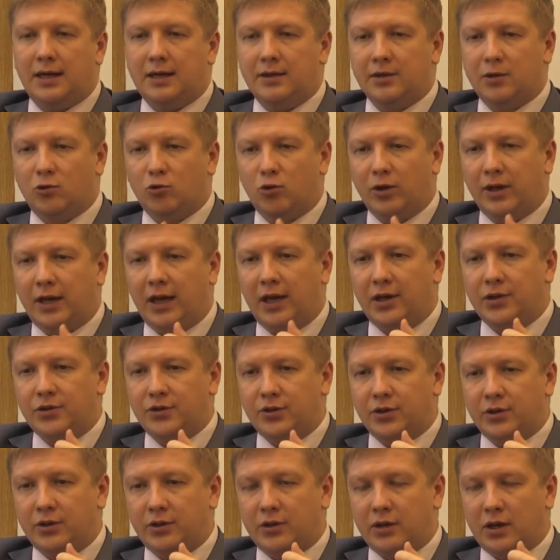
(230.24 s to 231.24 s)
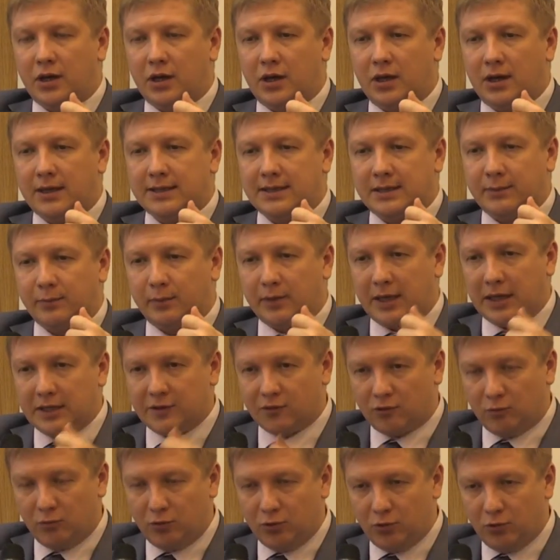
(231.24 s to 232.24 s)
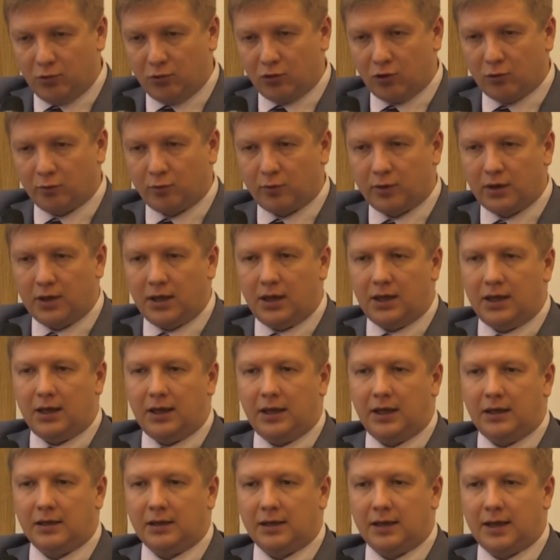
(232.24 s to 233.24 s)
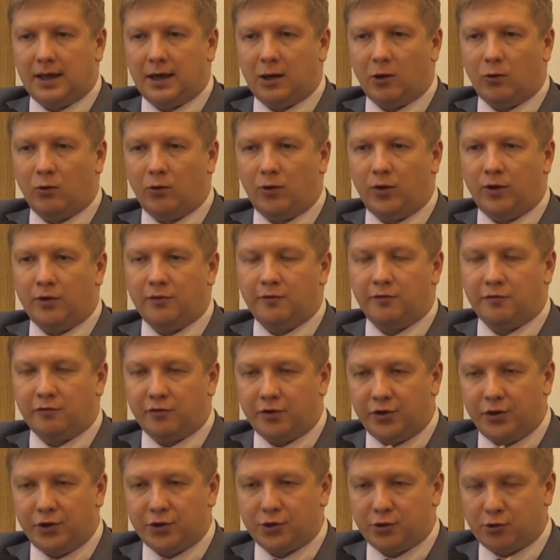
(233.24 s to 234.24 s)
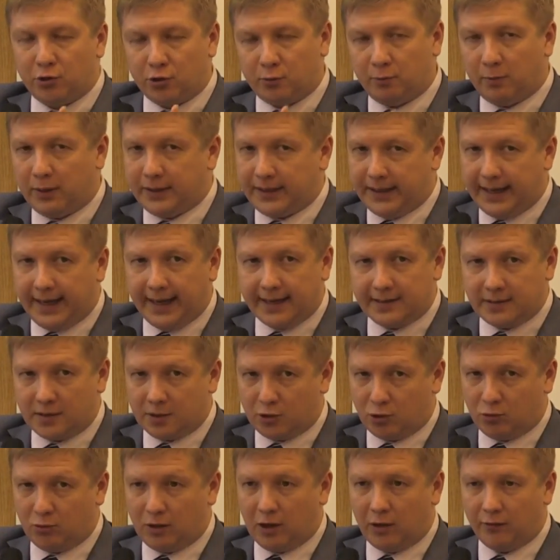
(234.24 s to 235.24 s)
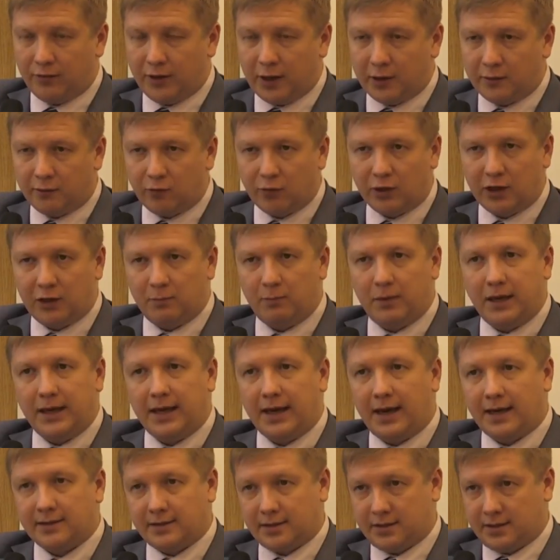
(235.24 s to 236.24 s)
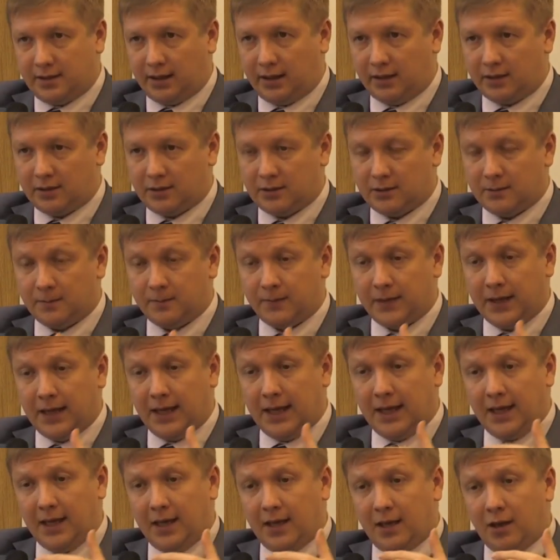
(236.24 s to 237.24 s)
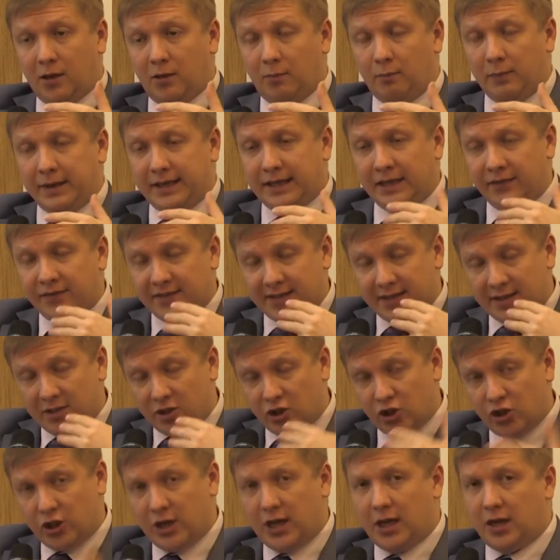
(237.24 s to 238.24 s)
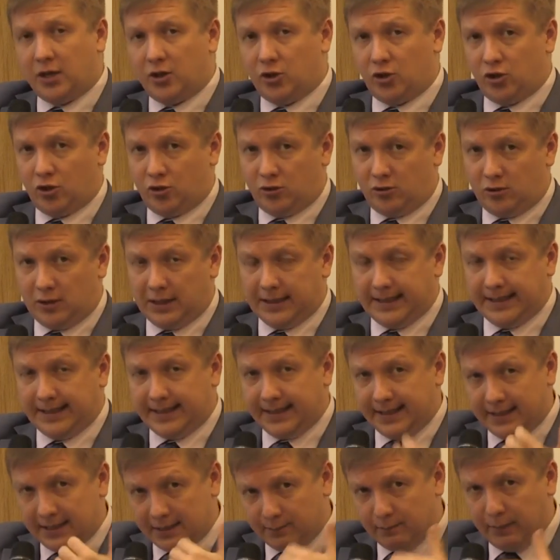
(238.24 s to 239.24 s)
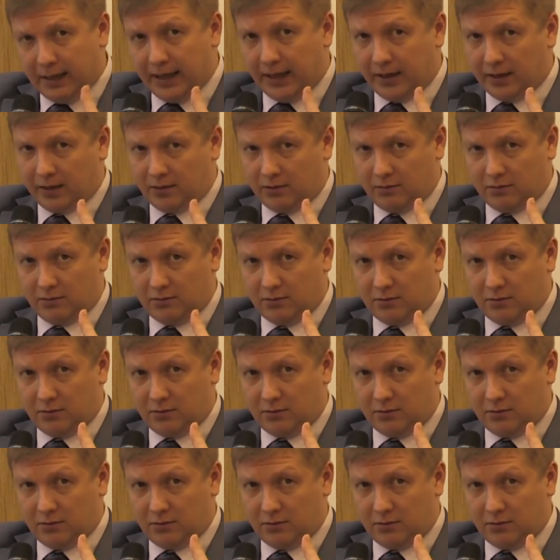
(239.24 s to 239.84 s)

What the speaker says: in creating supplies from Europe, in allowing free third-party access to our network, and many other things. But if since change, and he is back,